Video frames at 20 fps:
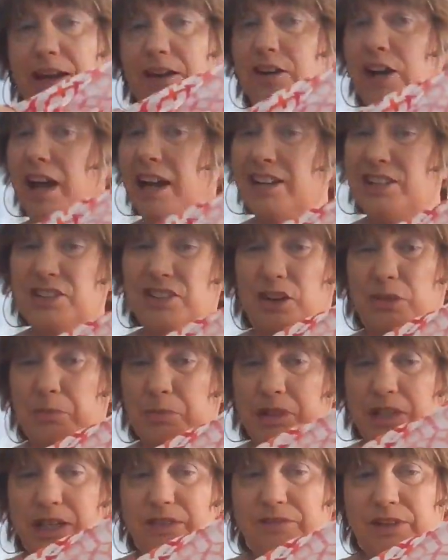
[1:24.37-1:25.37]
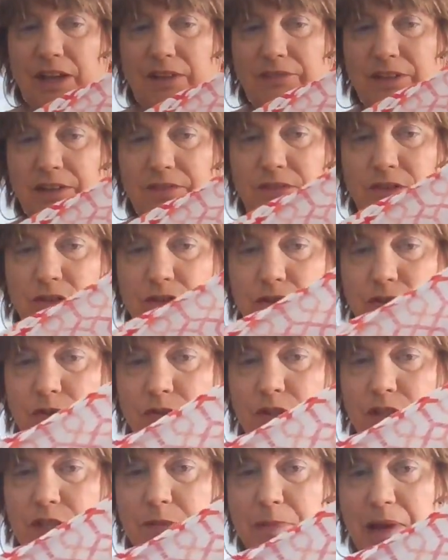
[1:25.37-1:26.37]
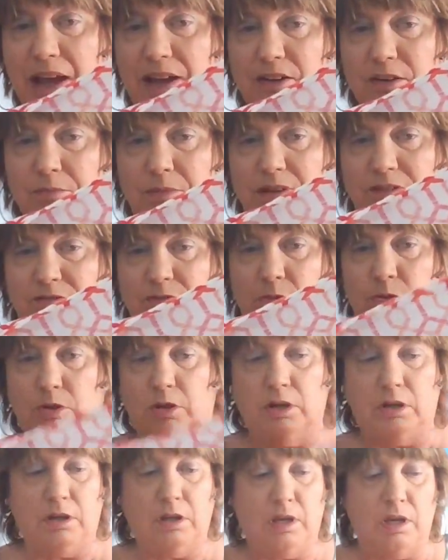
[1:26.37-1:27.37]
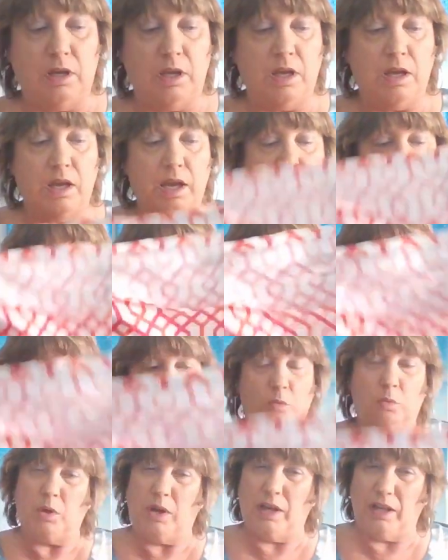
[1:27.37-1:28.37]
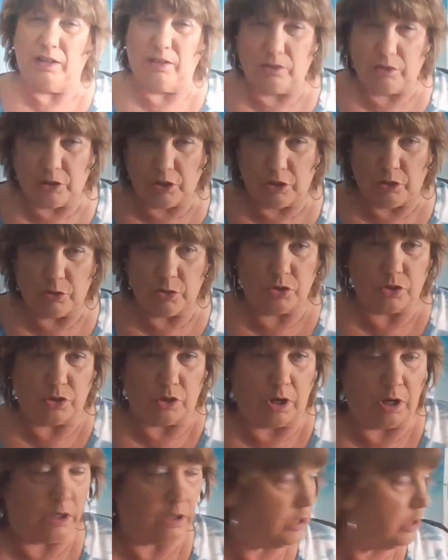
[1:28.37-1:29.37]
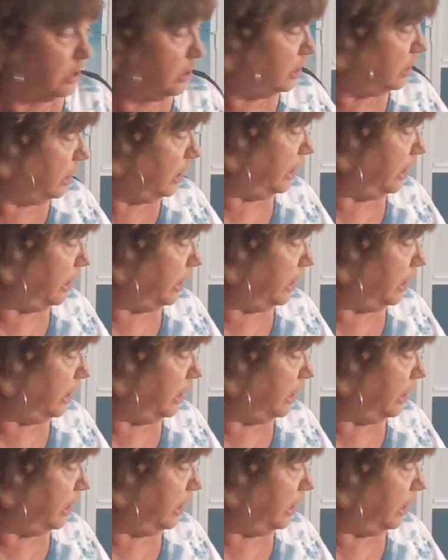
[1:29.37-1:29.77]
pattern. I don't believe I've ever sold this pattern before. After a while, you start